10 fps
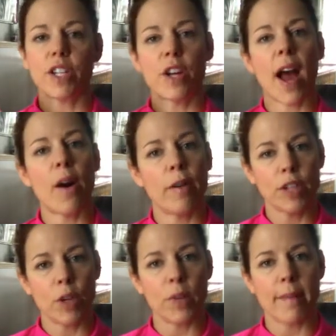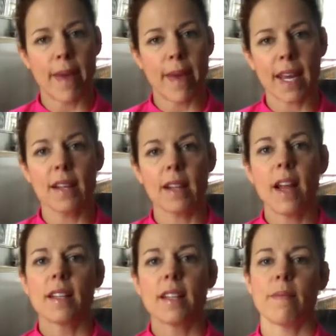however you want to make it
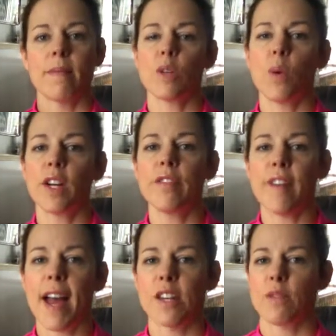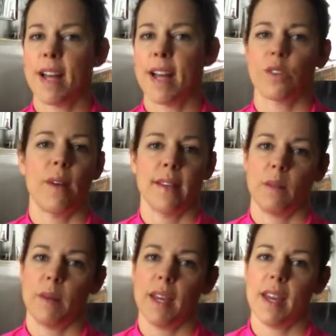to where you find your magical
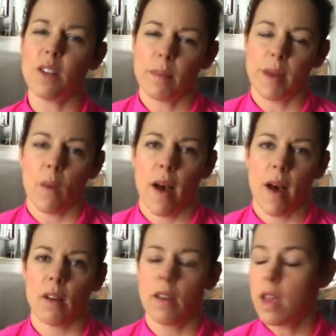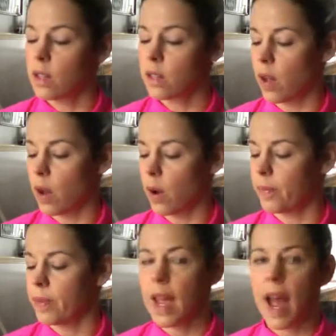recipe. It took me a while. So
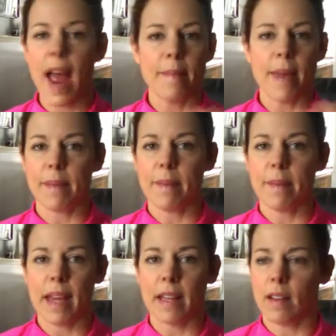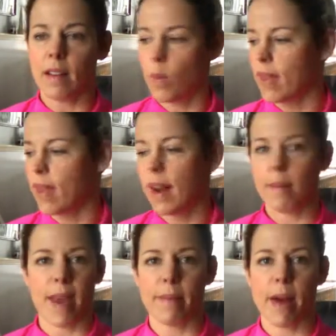I make mine the way that I
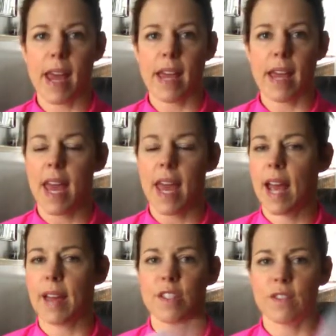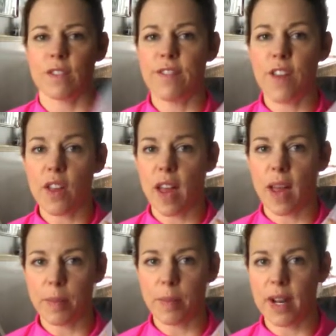make mine, and I just fill it. I
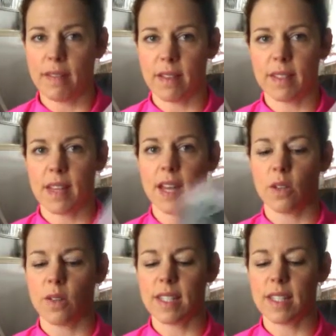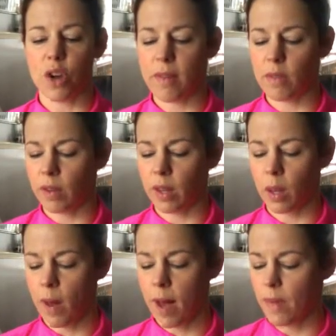put it in this thing. So these travel really
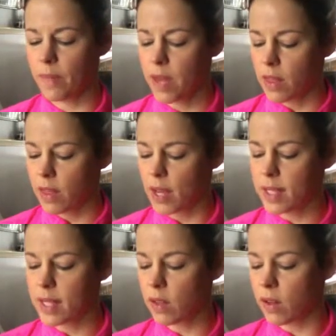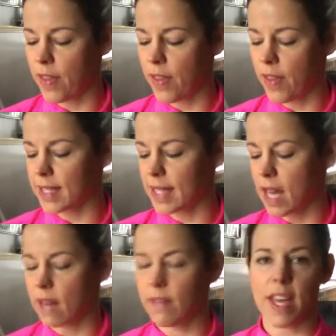well. There is a little thing inside
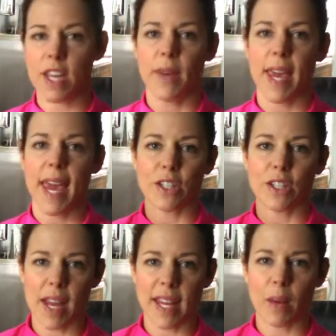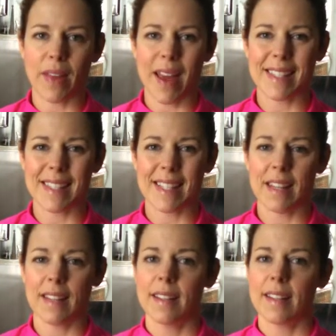of it that you can shake it with ice in it.
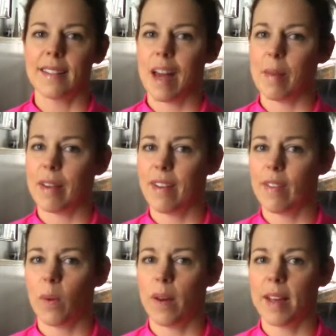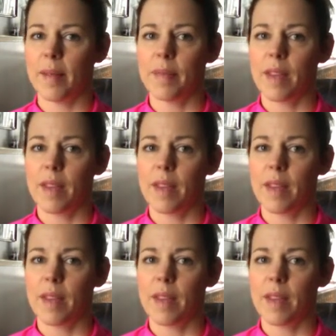Not my favorite way,